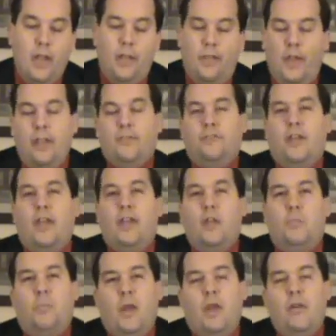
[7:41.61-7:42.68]
they said
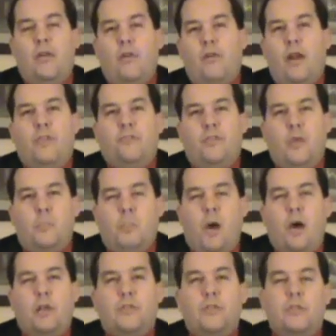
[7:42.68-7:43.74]
to Peter and the rest of the
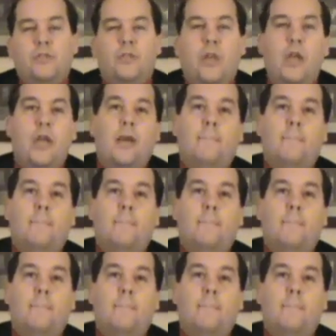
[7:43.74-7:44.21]
apostles,